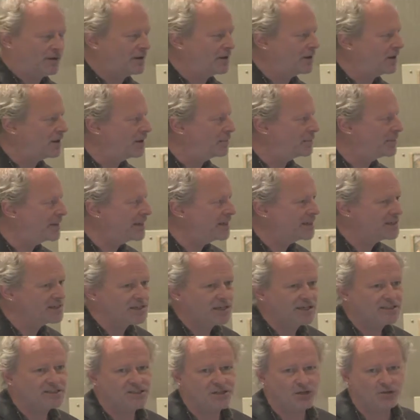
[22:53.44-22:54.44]
appeared.
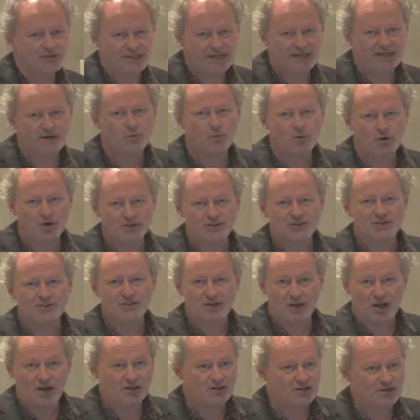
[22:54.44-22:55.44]
And so Data
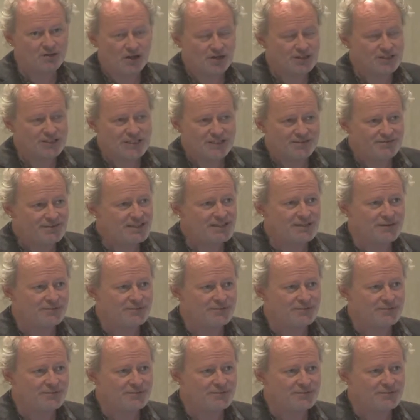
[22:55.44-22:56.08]
was on TV,